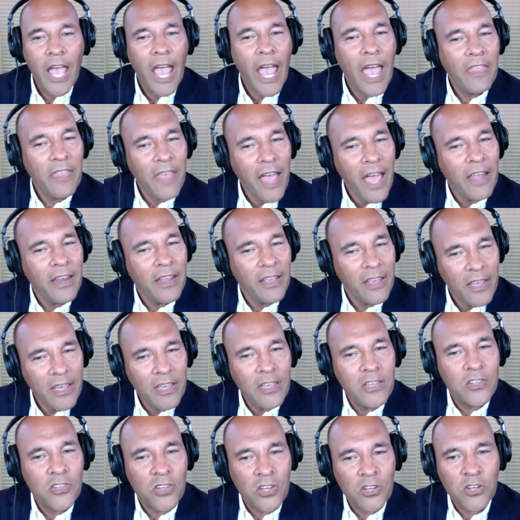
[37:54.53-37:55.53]
And that
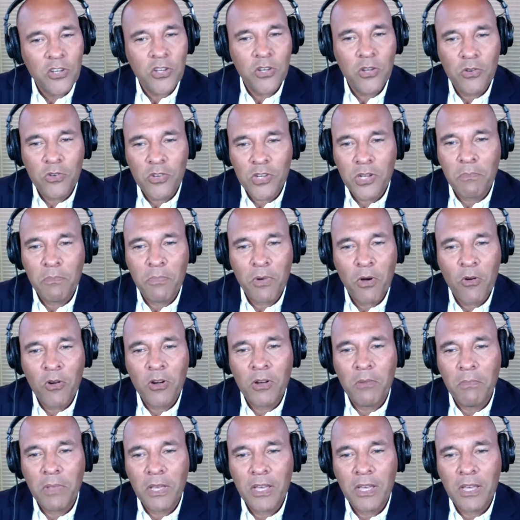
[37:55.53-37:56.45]
is such a huge component,